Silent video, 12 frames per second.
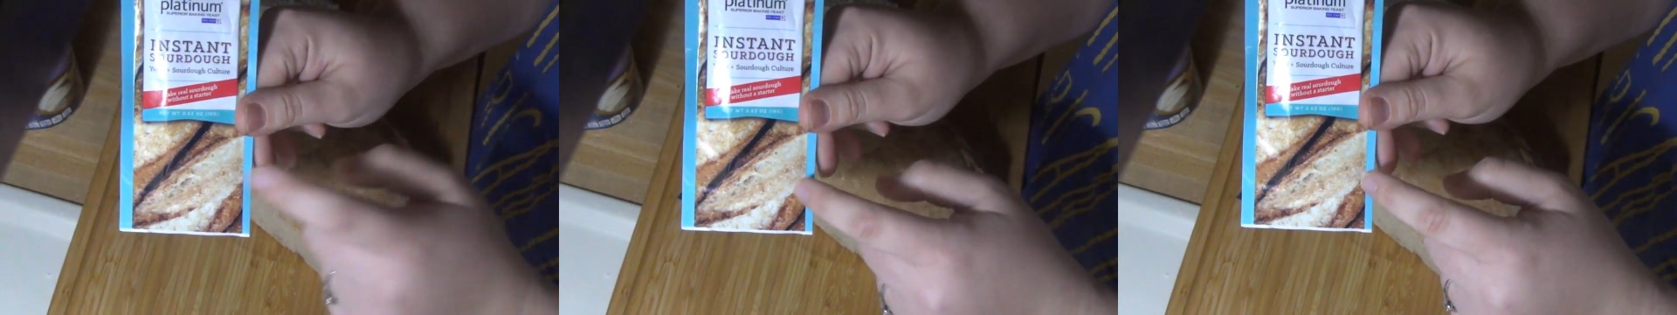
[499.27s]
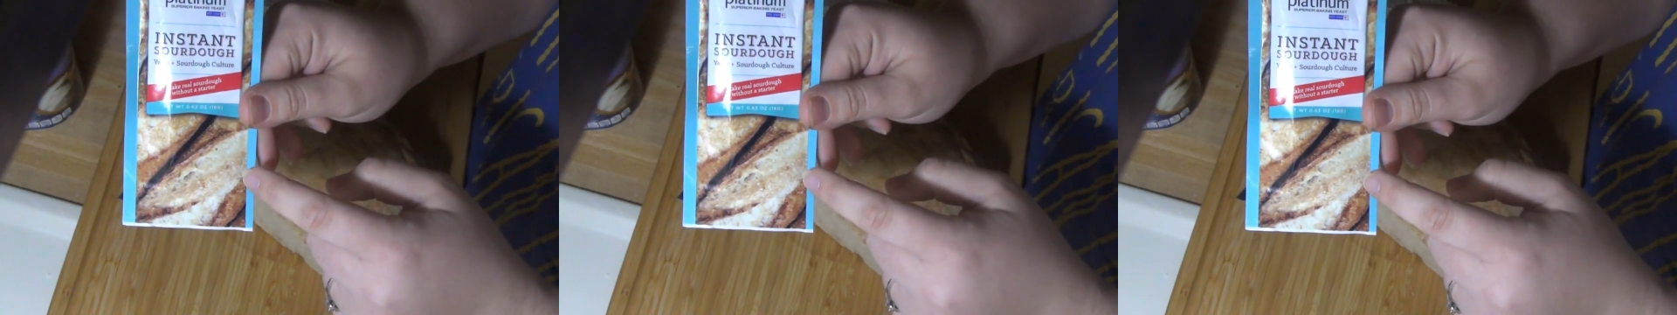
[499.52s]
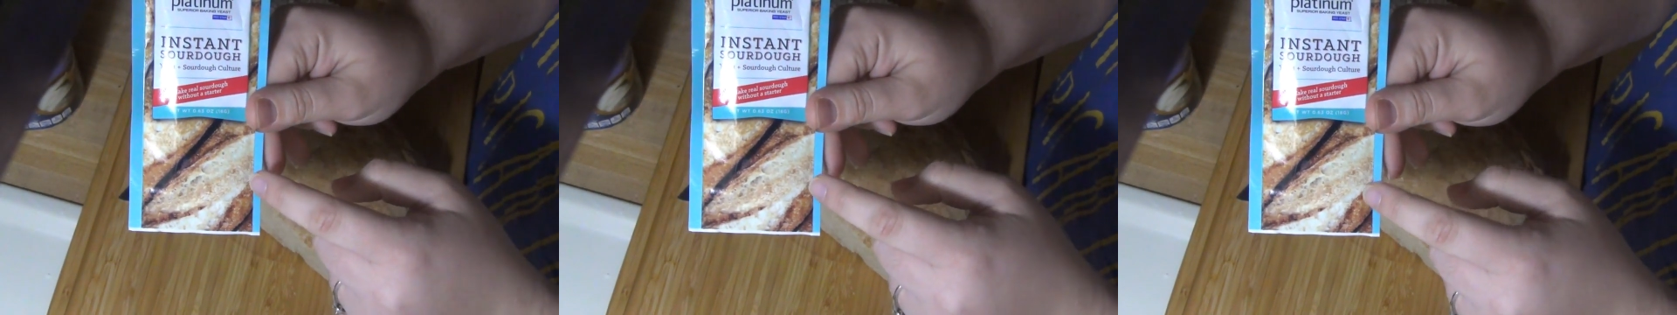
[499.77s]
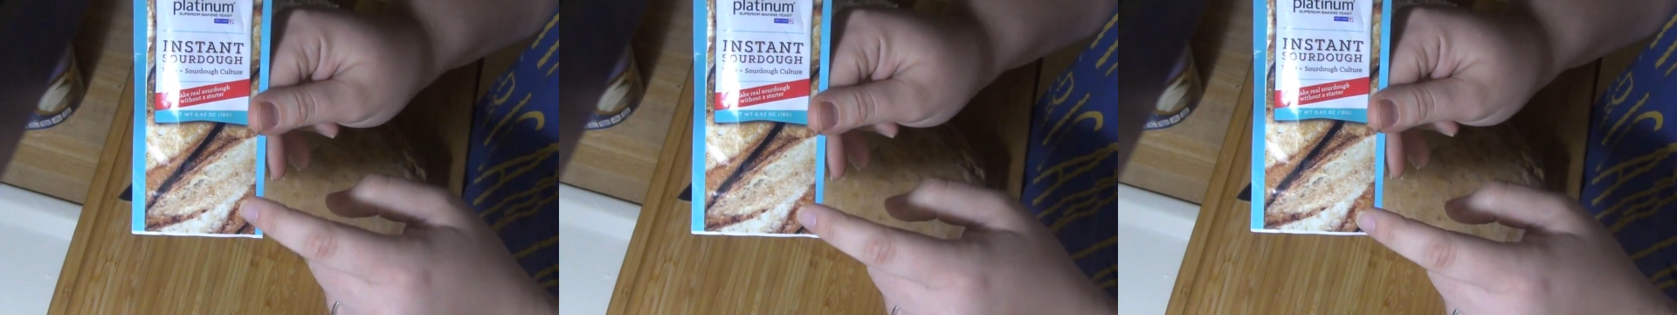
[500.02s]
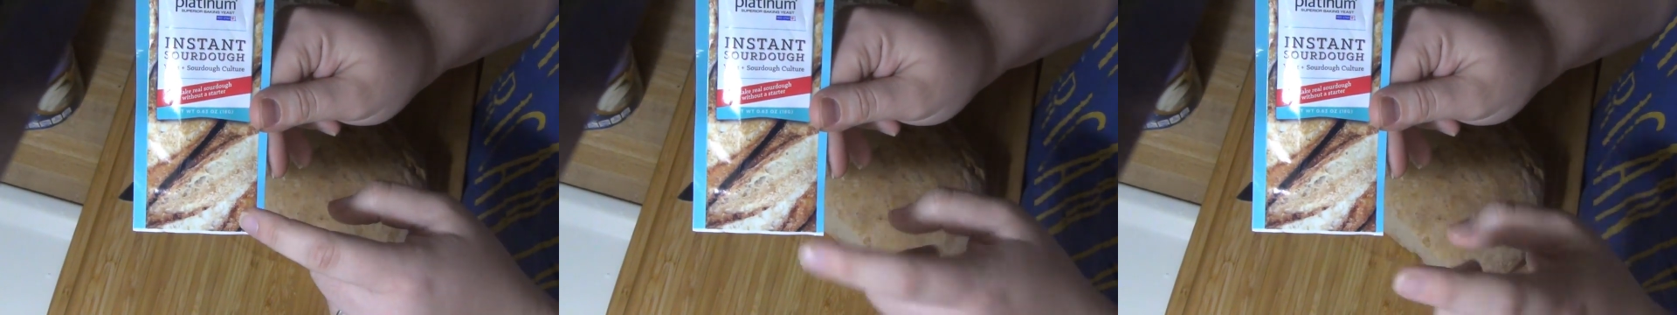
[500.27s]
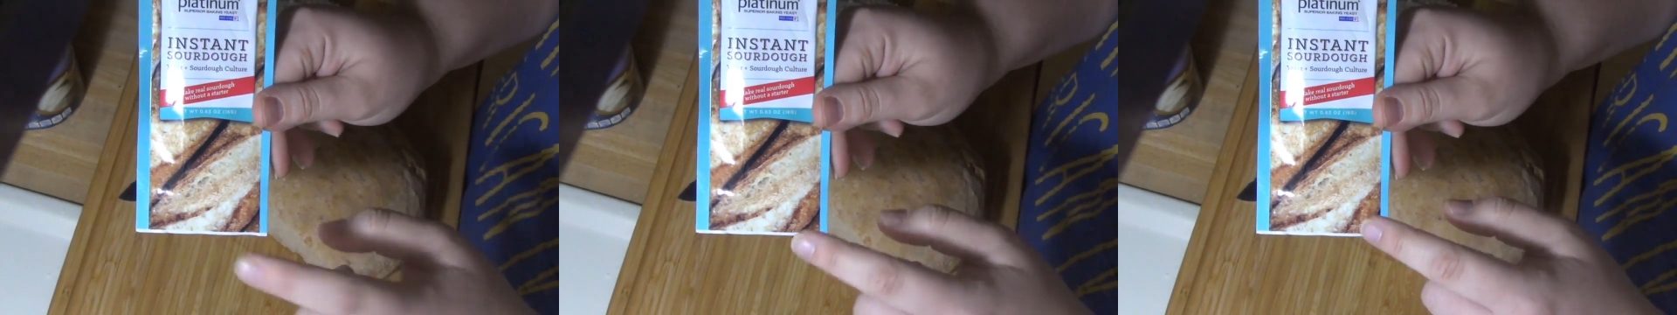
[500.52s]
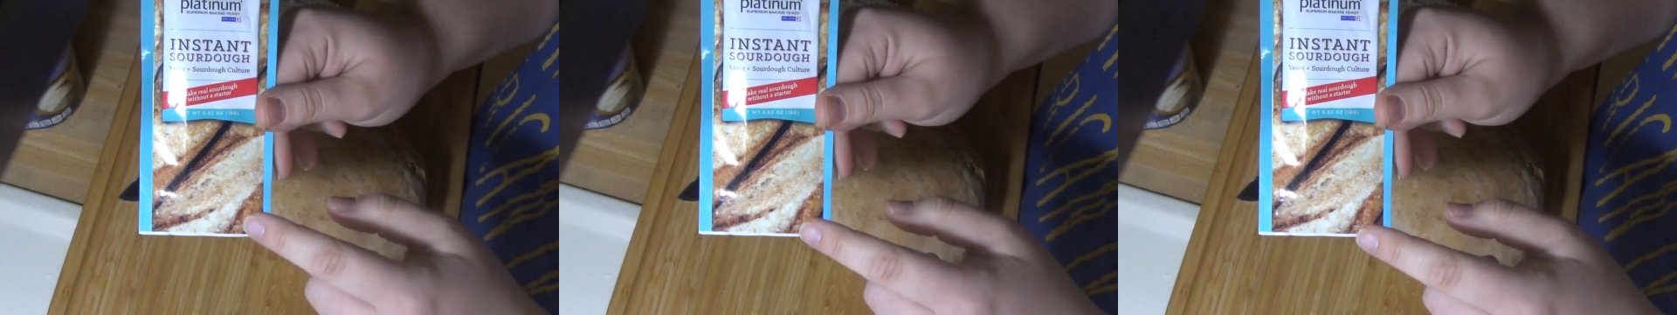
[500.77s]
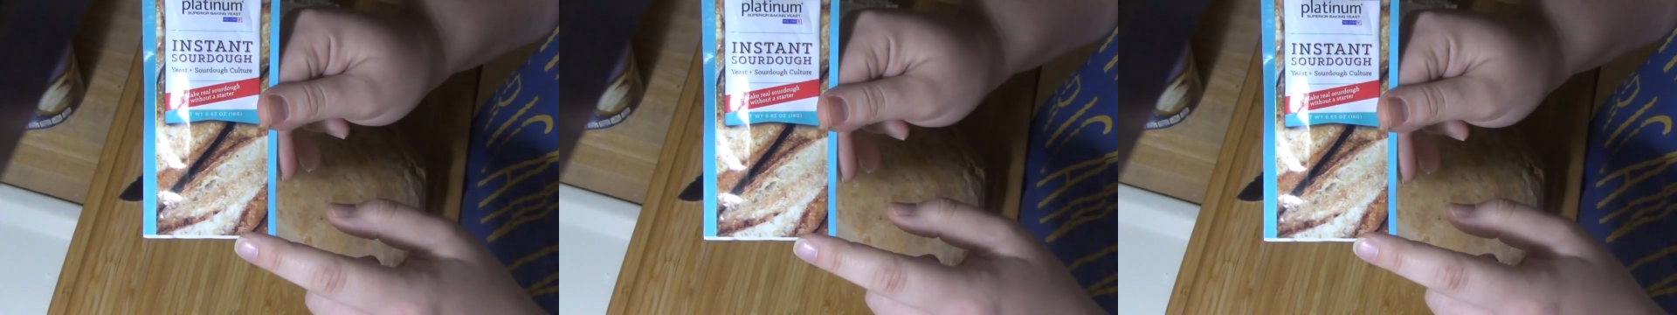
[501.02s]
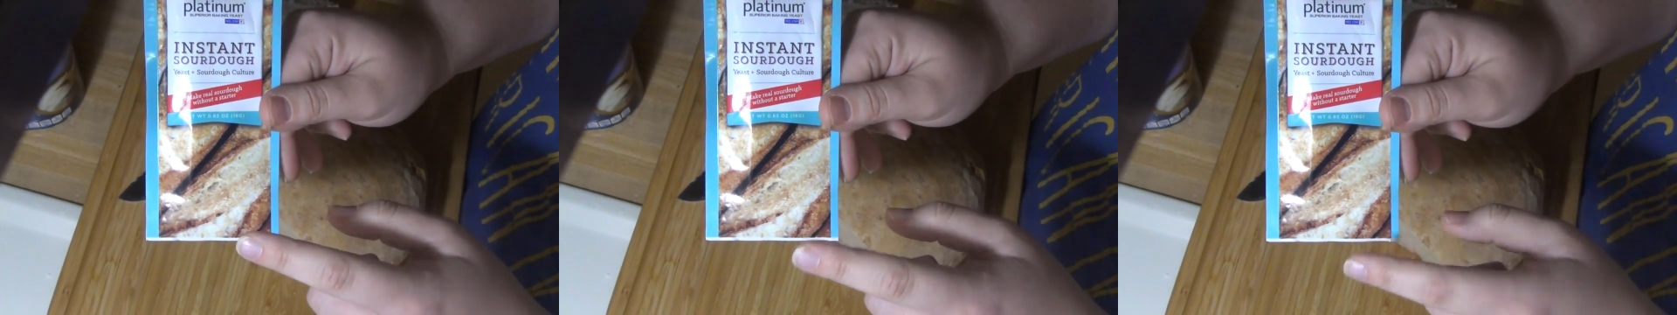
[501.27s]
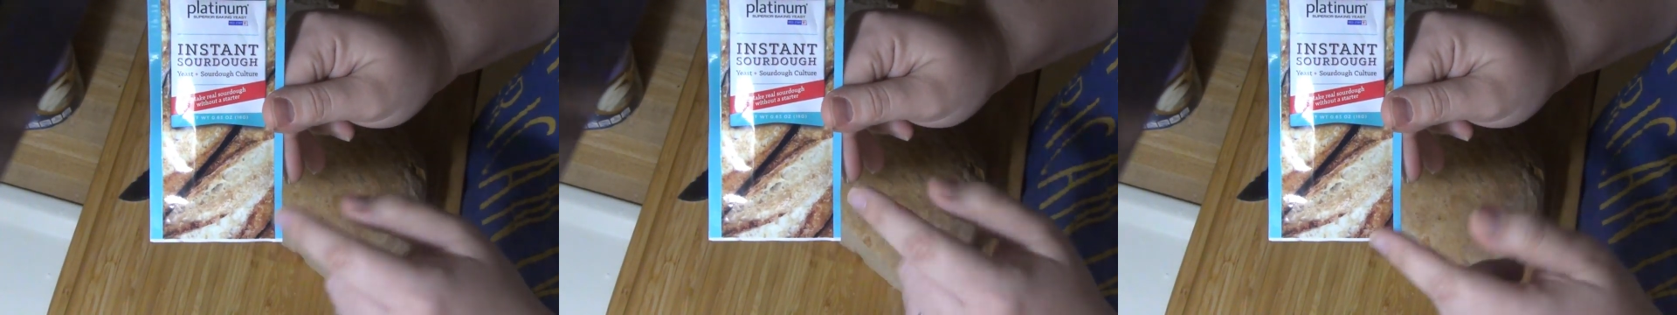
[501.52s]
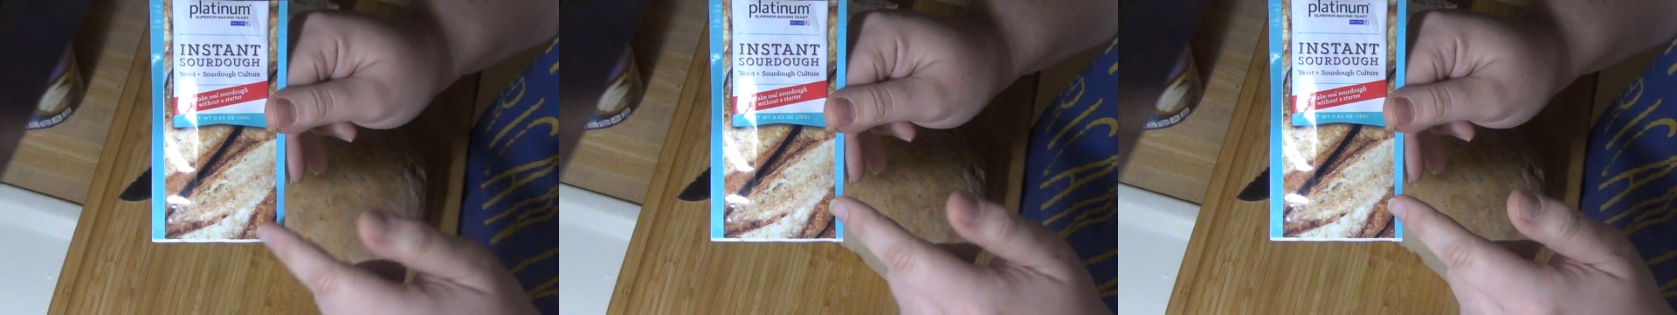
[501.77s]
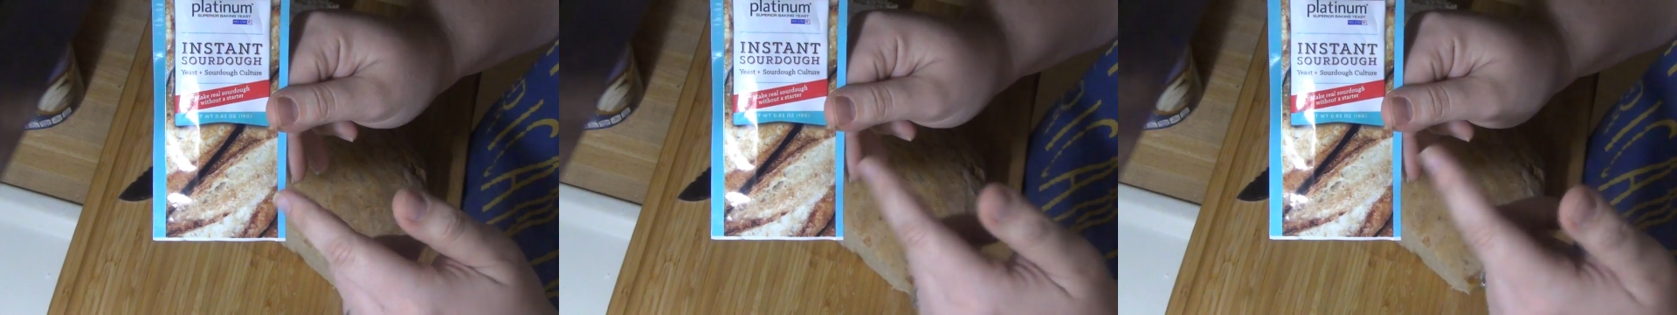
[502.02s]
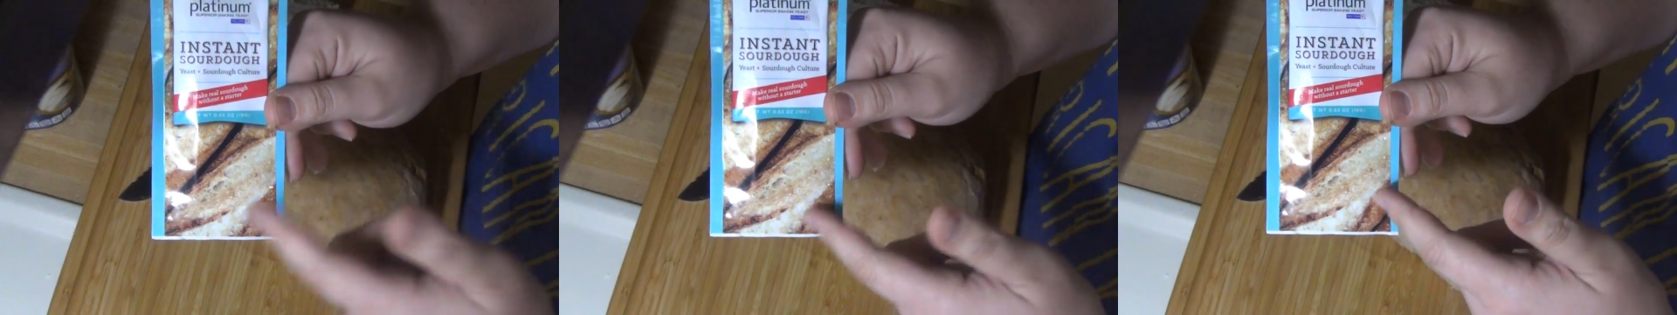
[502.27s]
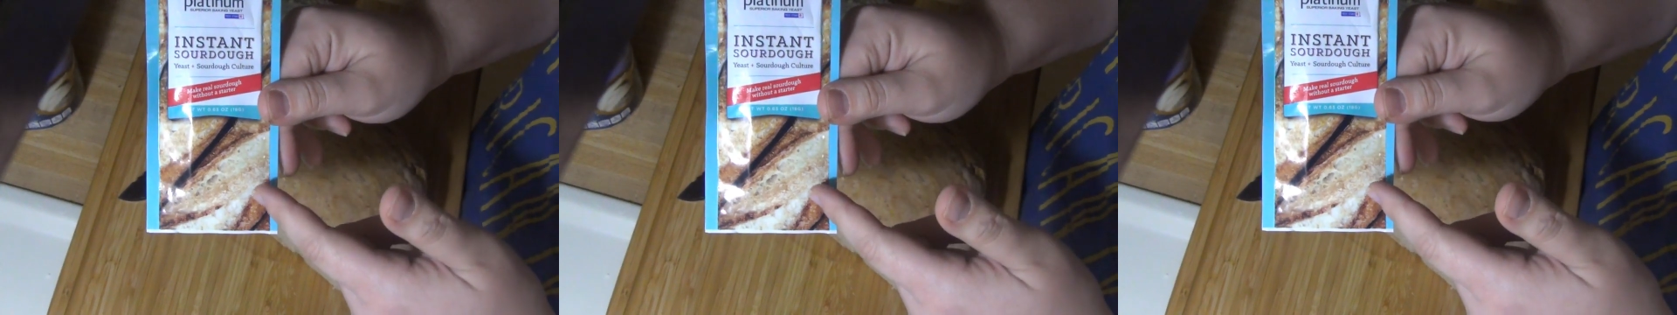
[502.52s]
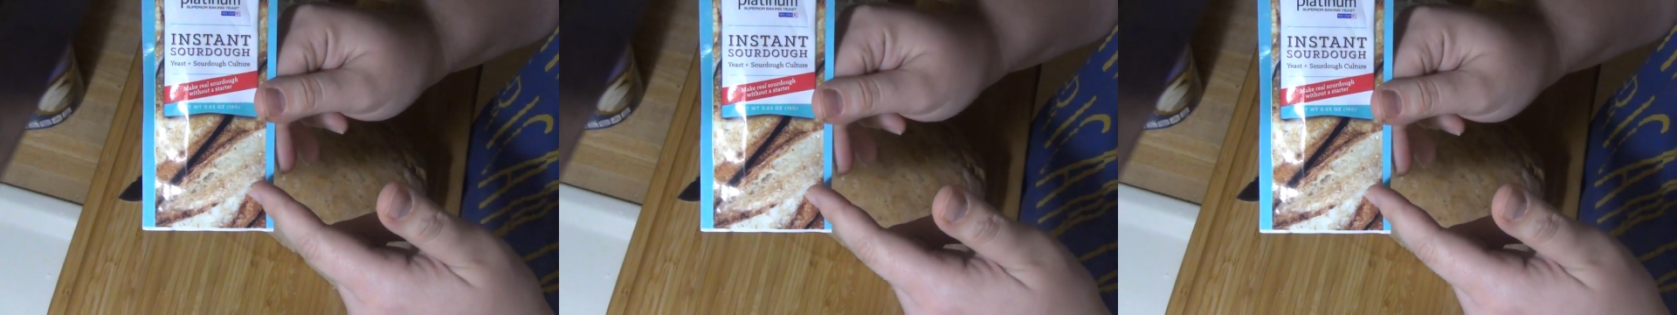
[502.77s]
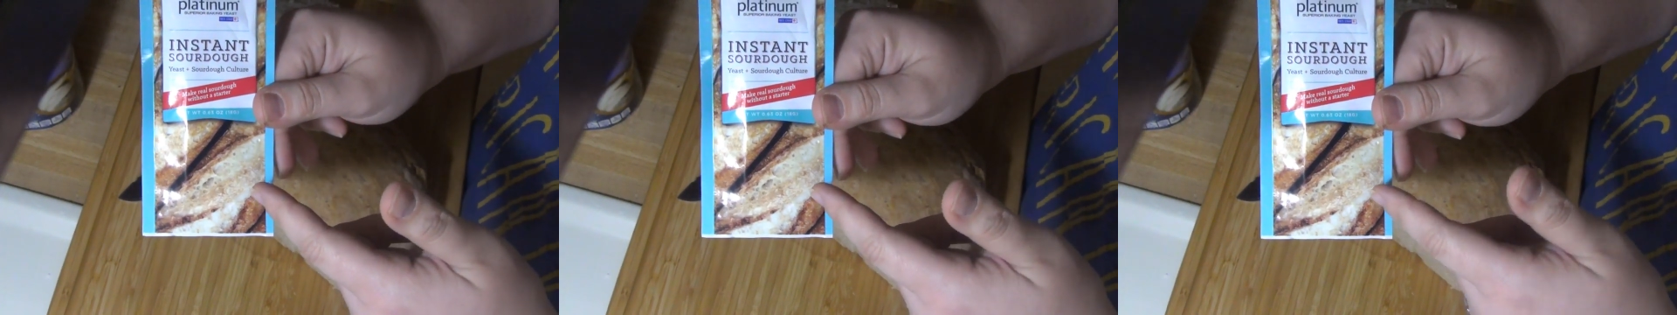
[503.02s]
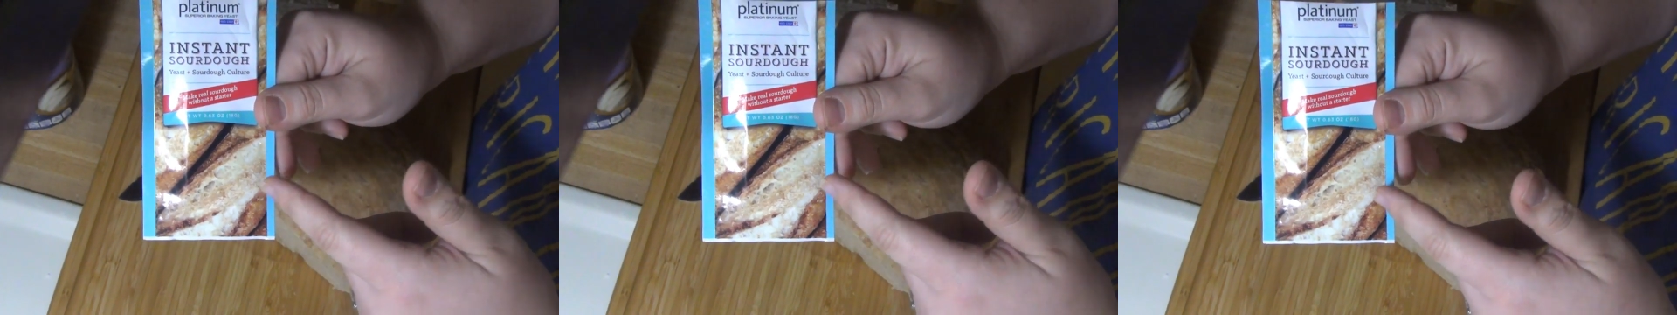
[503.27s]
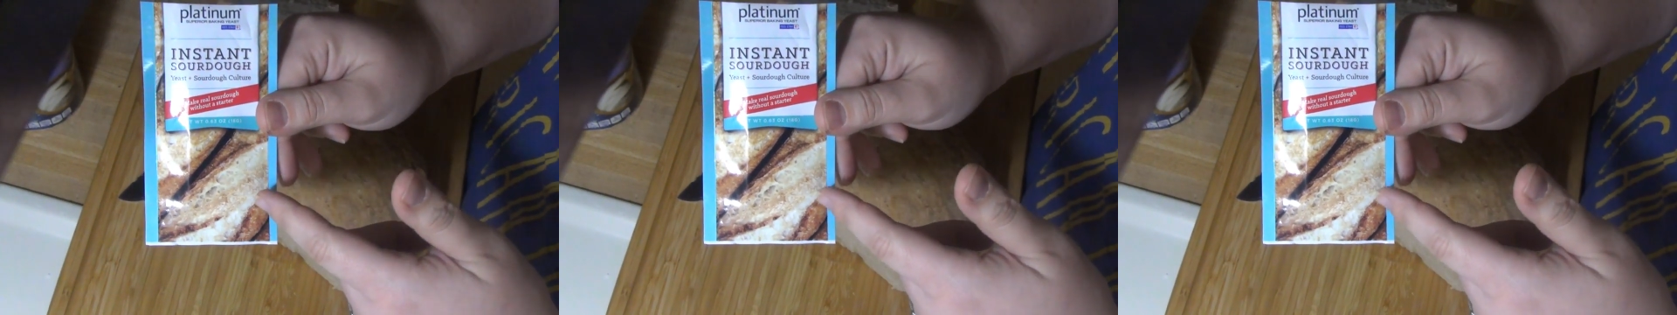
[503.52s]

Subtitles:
Nobody's mouth can be seen.